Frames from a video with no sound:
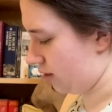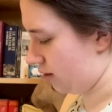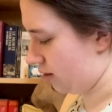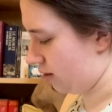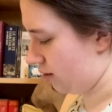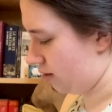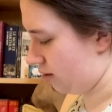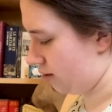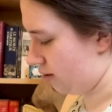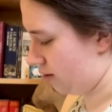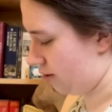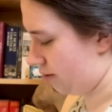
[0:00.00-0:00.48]

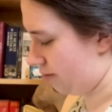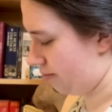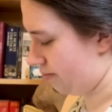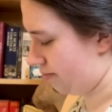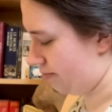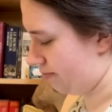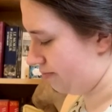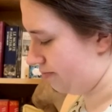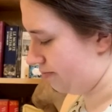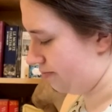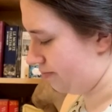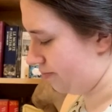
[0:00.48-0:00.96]
I
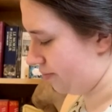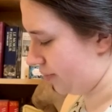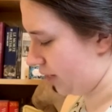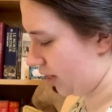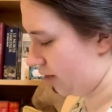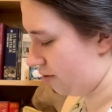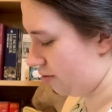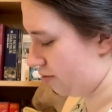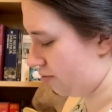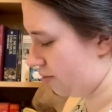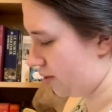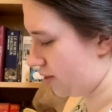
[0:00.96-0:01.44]

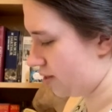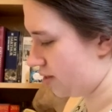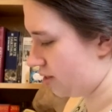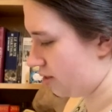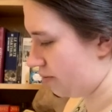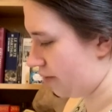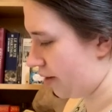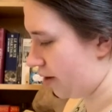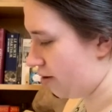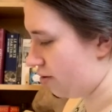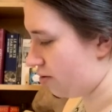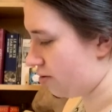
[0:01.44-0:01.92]
don't know what this is
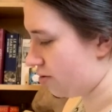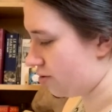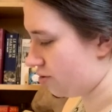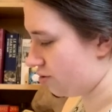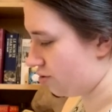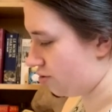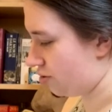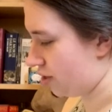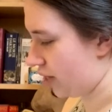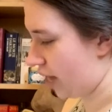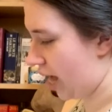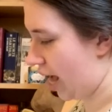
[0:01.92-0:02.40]
about because
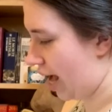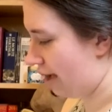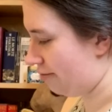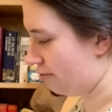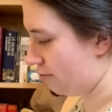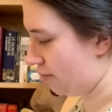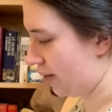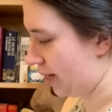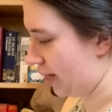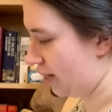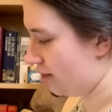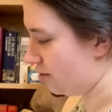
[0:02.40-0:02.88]
there's only half
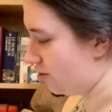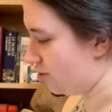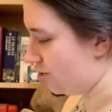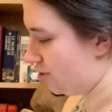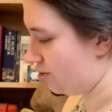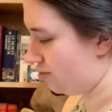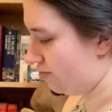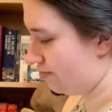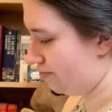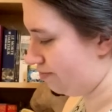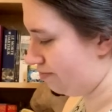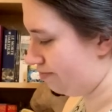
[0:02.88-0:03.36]
a page.